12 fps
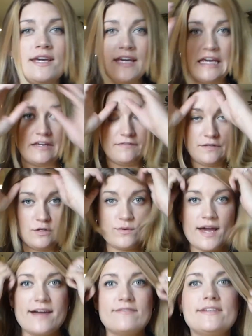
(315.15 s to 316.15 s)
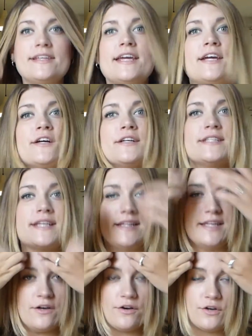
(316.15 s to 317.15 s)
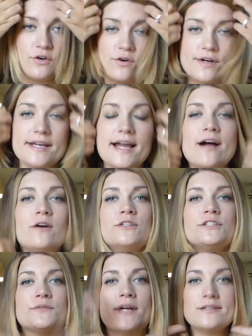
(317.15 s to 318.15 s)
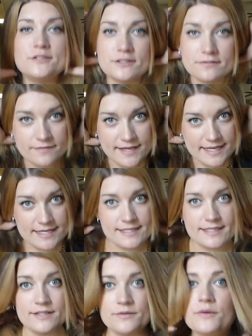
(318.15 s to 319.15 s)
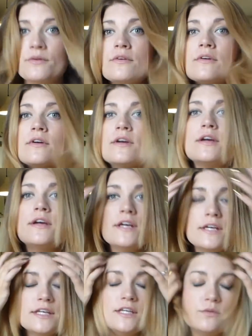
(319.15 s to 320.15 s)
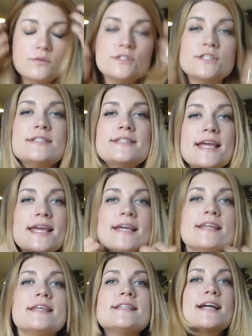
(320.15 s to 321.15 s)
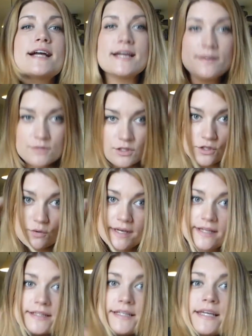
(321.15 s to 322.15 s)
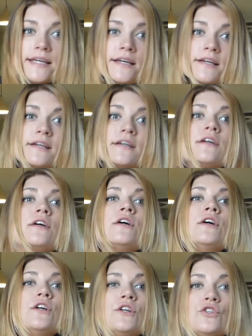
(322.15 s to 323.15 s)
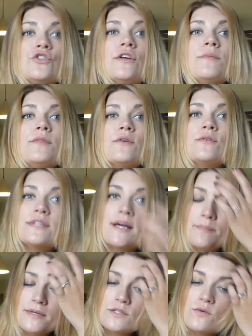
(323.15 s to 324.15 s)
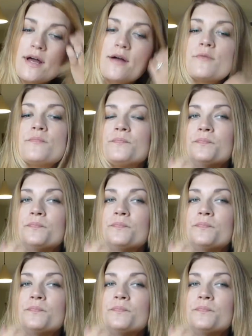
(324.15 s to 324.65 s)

If you have layers and they are growing out around your face, you will just take the time to quickly trim those up as well.